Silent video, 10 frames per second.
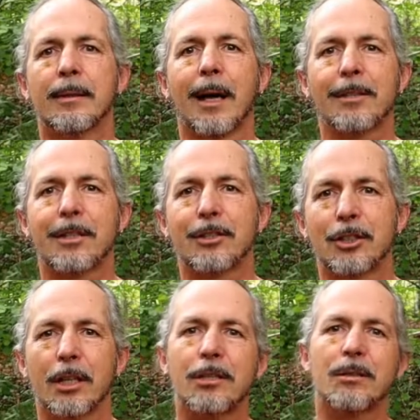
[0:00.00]
I
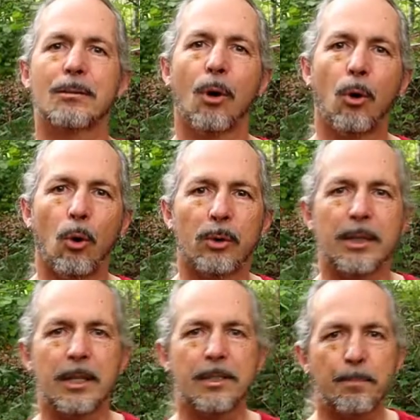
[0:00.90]
suggest holding
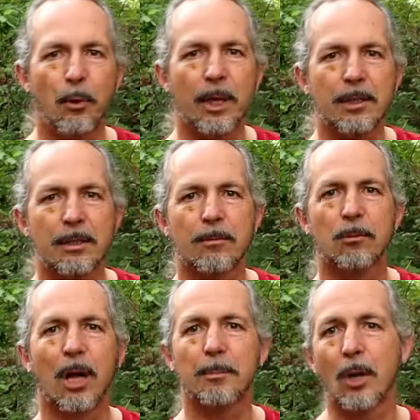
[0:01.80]
these points
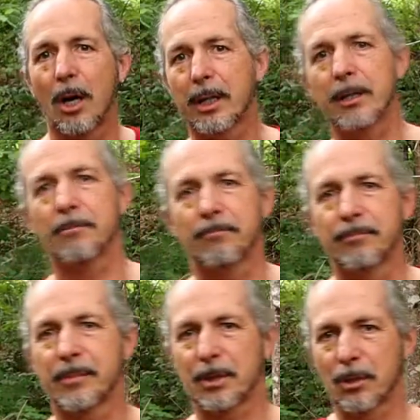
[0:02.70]
while I'm talking
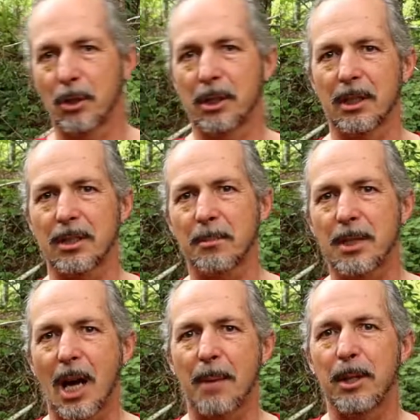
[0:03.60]
so you can get some
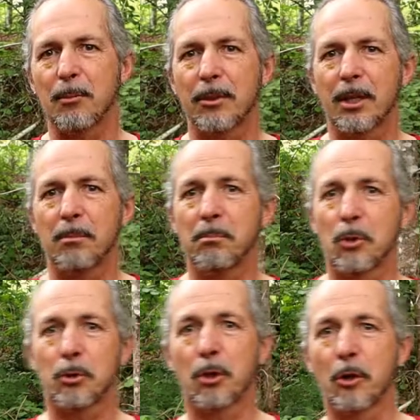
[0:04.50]
time in with them.
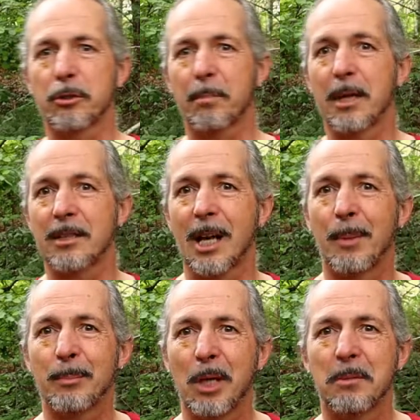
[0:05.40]
Who knows, by the time
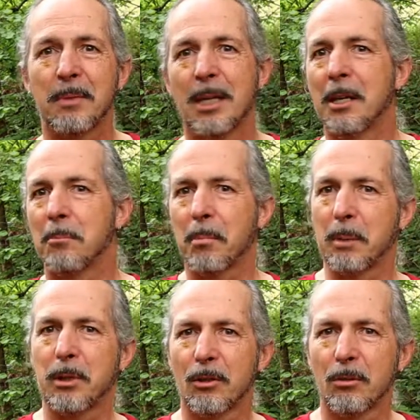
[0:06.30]
I'm done,
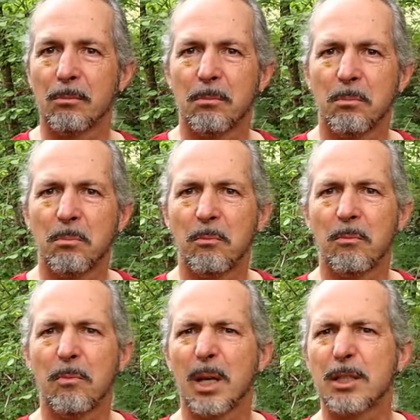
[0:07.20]
maybe you'll
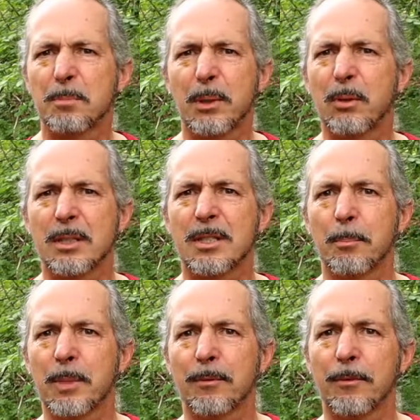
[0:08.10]
experience
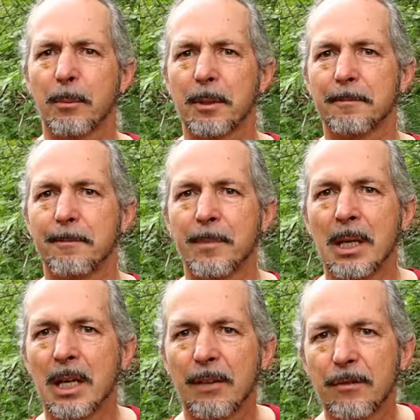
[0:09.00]
something from it.
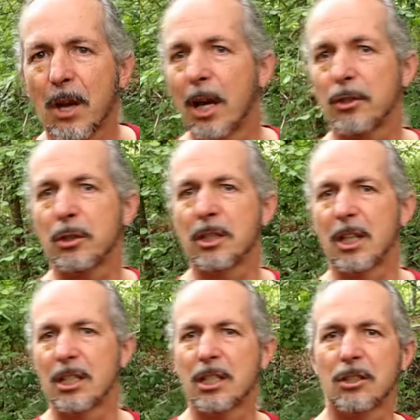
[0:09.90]
If not, you can
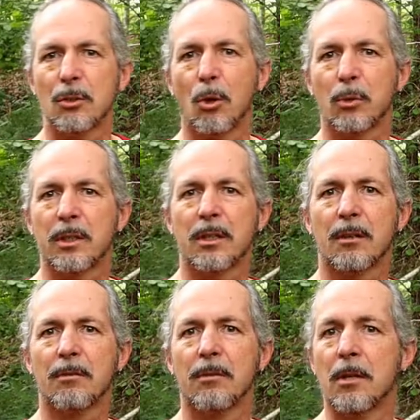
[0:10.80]
continue holding
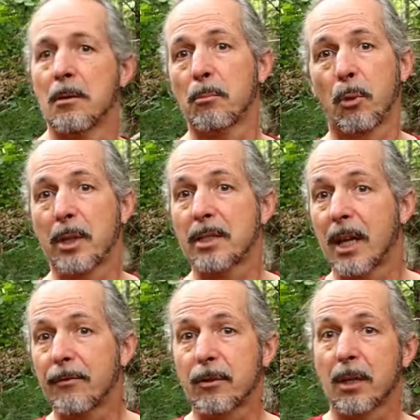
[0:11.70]
the points
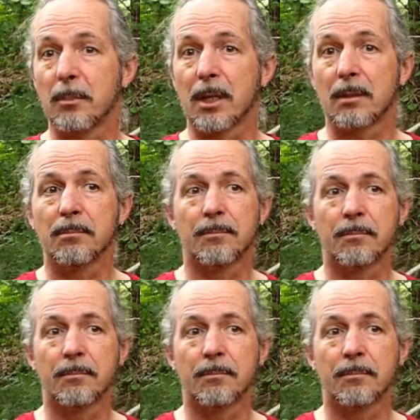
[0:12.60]
after I'm done.